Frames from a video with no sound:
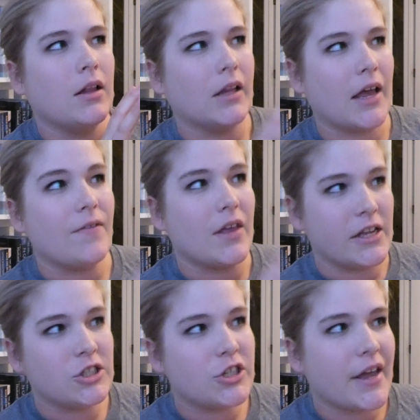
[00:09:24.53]
life
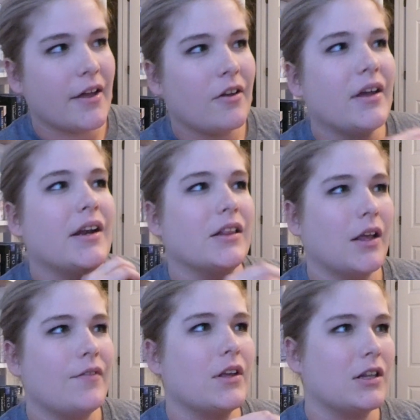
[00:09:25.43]
in jail and I
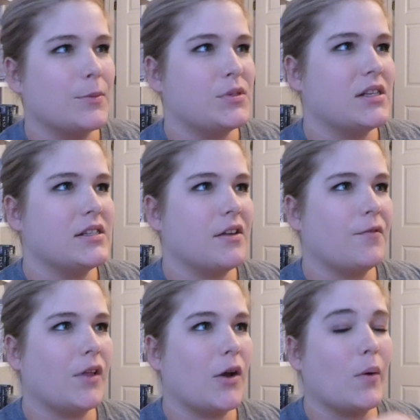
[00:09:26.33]
love the glimpses
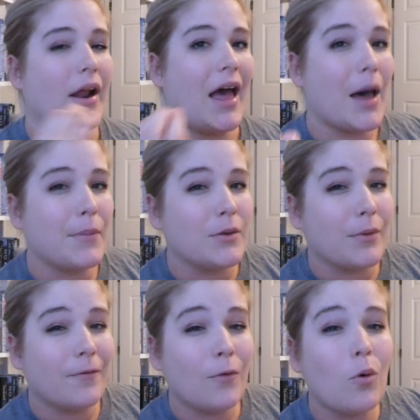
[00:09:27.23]
of like what happened
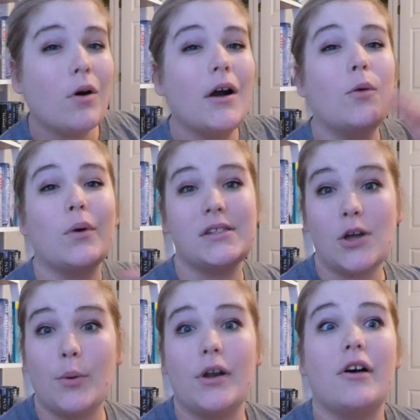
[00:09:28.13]
before, what's
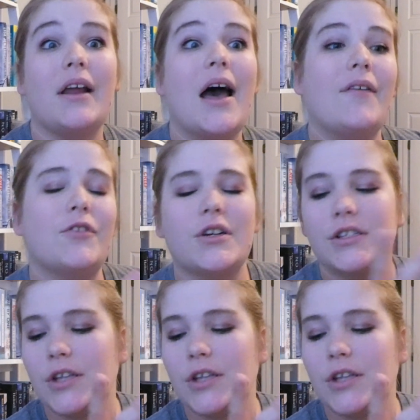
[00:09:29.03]
going on after.